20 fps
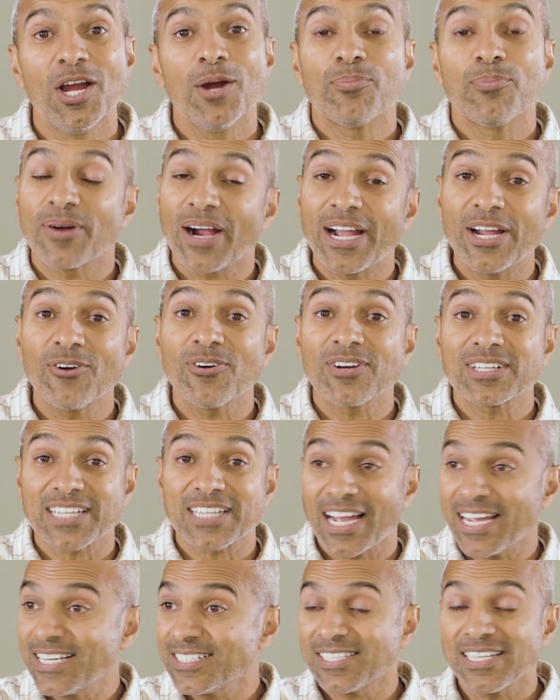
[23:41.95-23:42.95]

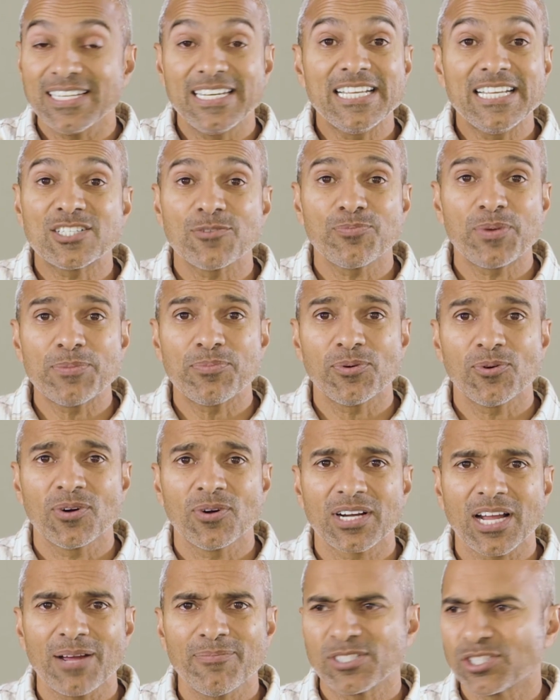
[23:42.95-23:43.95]
prioritize the needs of people who are
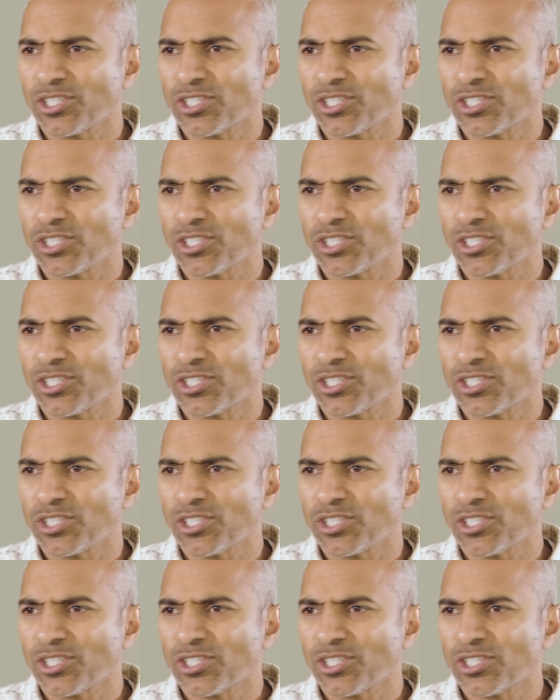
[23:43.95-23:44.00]
coming.